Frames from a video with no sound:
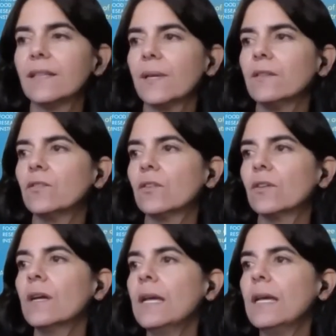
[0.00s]
Okay,
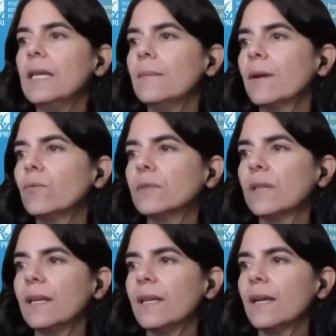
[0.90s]
we are about to wrap
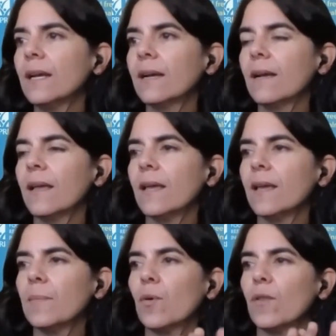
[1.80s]
up this event,